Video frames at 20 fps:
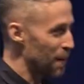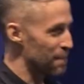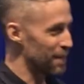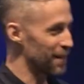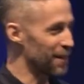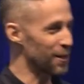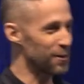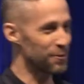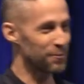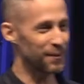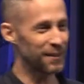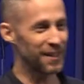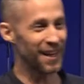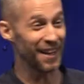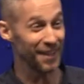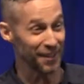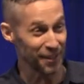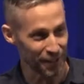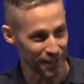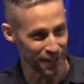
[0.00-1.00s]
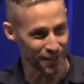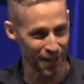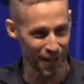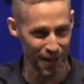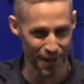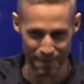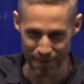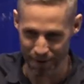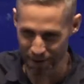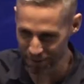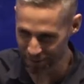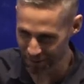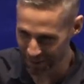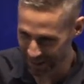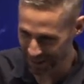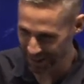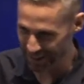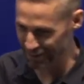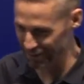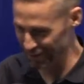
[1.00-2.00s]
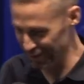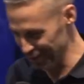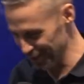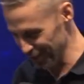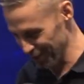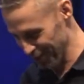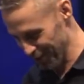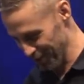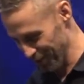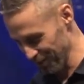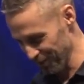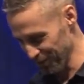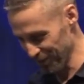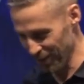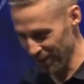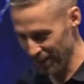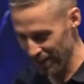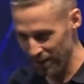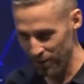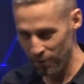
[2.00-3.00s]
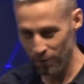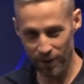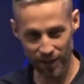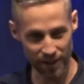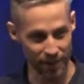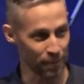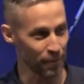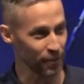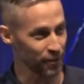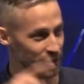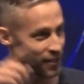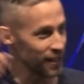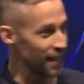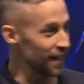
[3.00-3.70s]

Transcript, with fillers: because we're not going to talk about forgiveness we're going to push